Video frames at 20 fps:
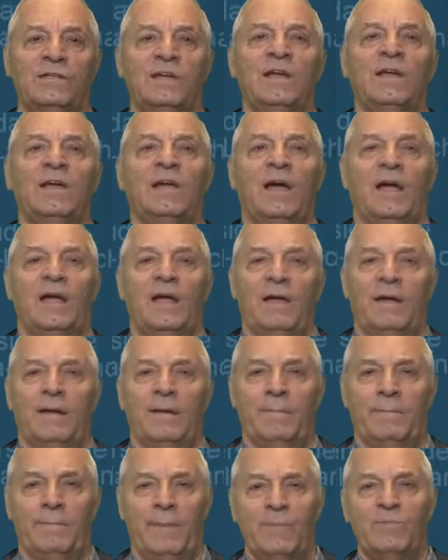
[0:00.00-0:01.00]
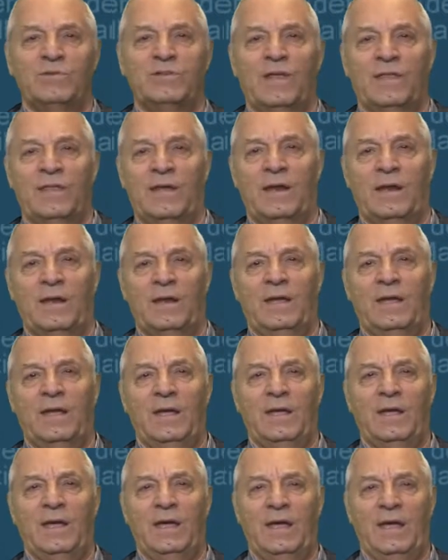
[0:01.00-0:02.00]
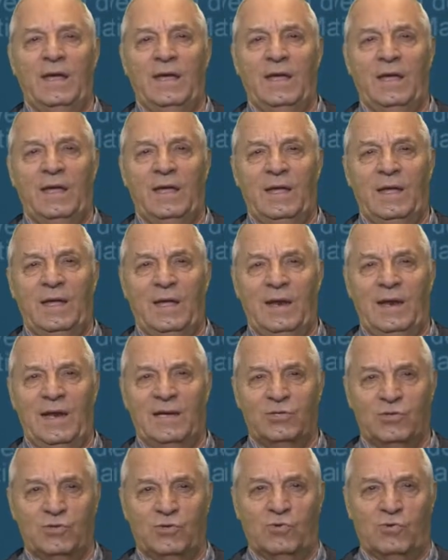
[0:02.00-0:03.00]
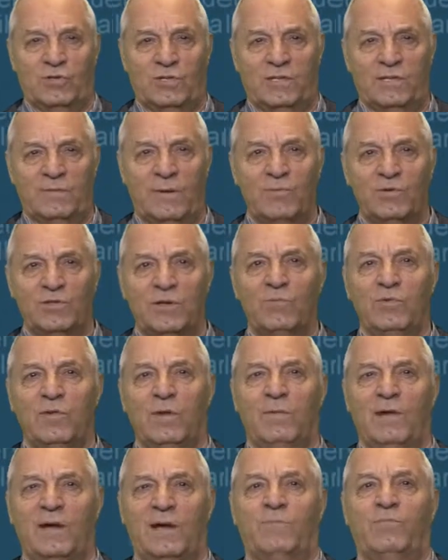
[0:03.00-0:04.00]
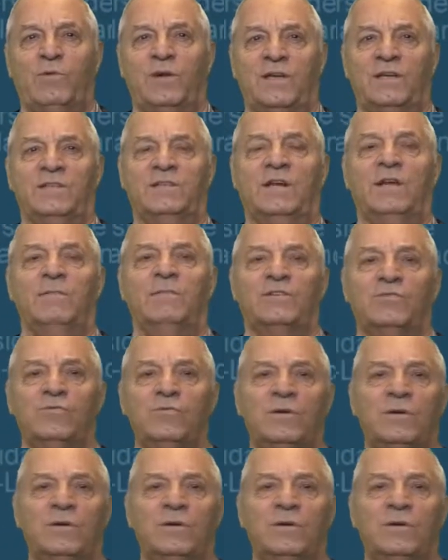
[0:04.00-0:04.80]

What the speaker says: we are multiplying the b's by 1, and they are again the same as before.